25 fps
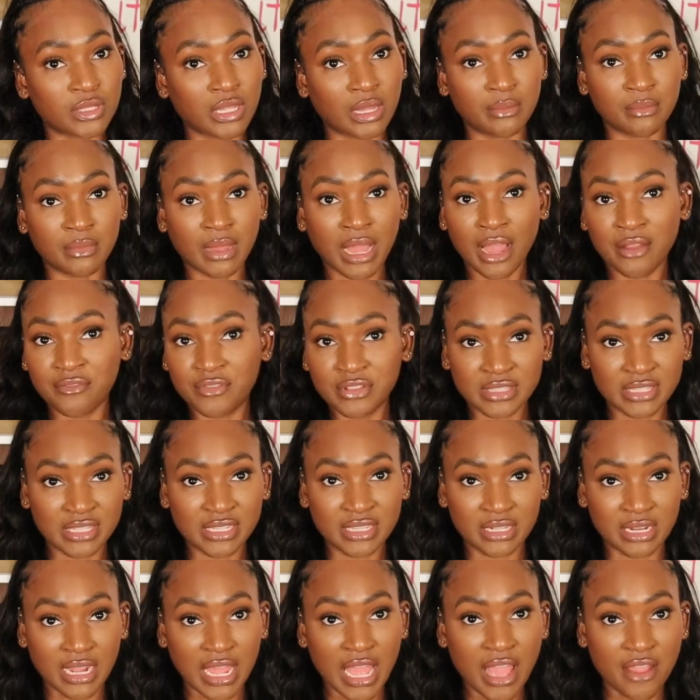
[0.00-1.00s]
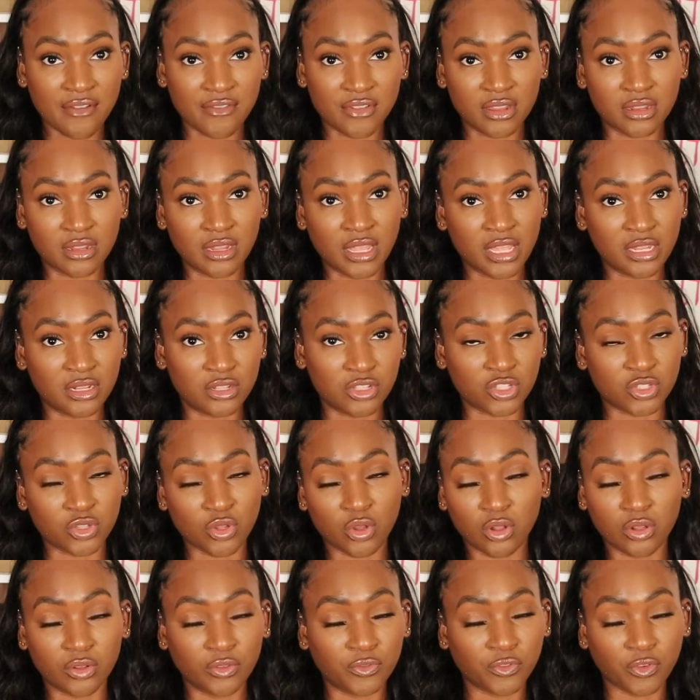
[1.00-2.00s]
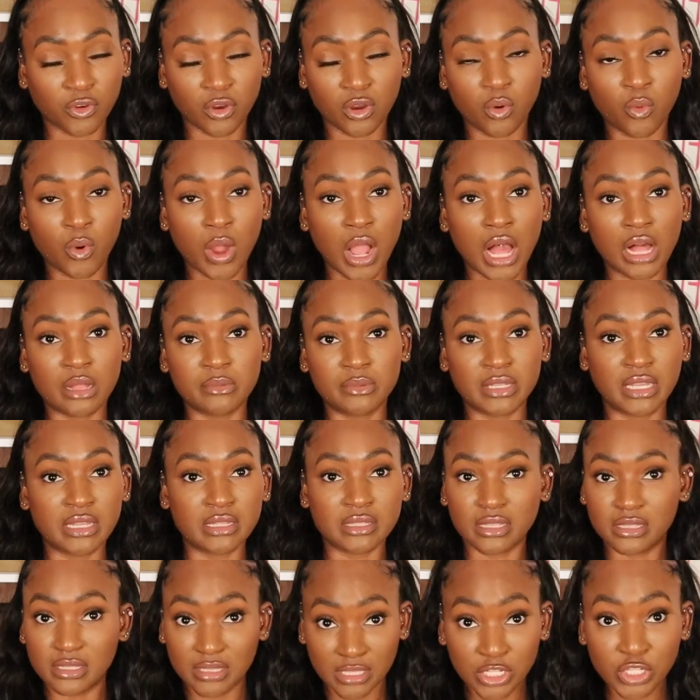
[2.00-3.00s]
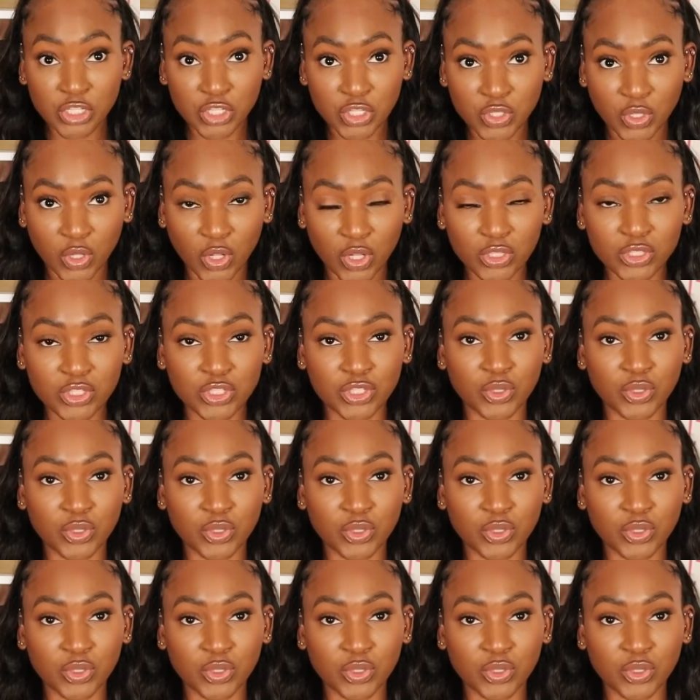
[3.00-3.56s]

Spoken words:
I'm obviously going to have it installed for a while because it's installed.